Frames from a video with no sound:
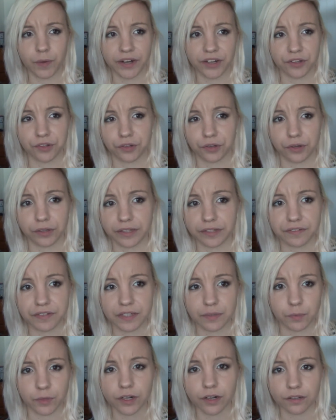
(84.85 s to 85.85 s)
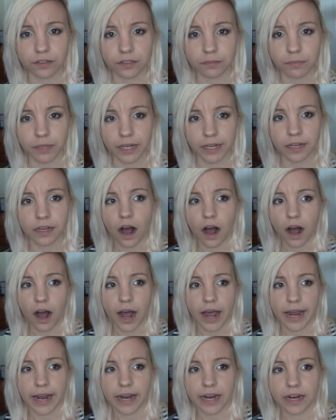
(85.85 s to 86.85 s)
Why don't you go live somewhere else? I'm like,
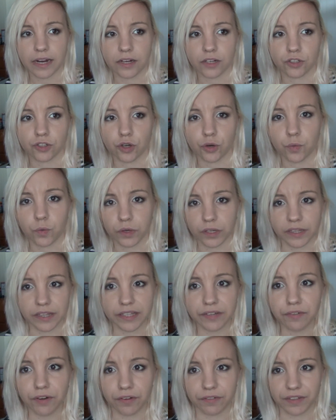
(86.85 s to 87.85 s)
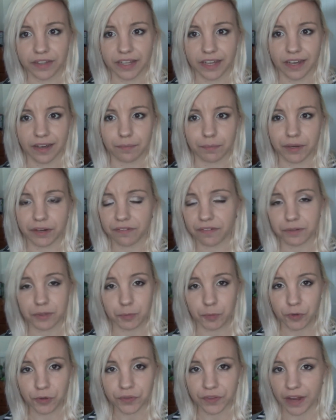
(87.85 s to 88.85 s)
I don't want to live over there, but if I was
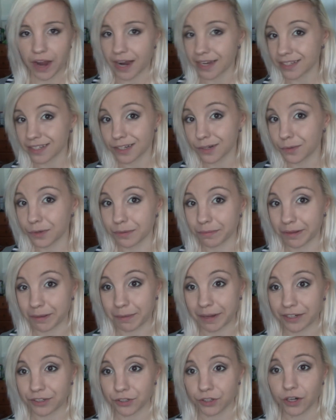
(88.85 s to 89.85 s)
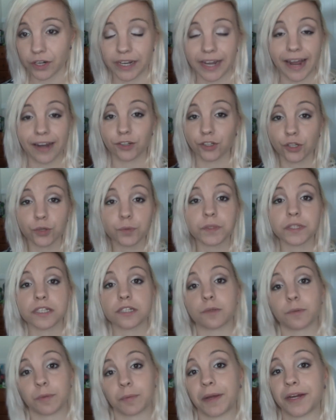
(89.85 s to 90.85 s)
born there, I still wouldn't be patriotic, and you would
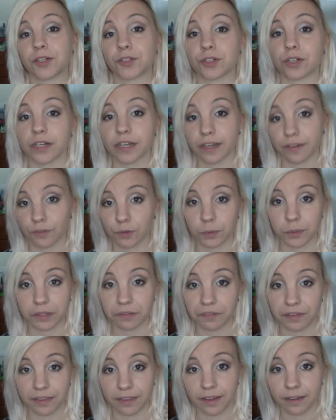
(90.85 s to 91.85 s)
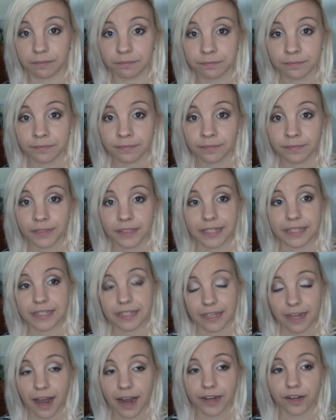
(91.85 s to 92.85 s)
still be patriotic if you were living there. It's
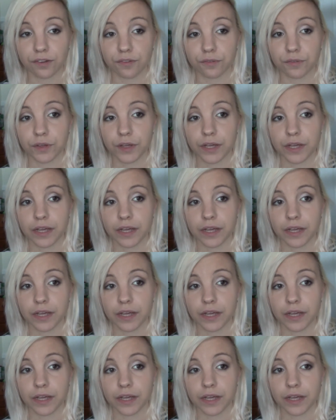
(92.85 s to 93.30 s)
the kind of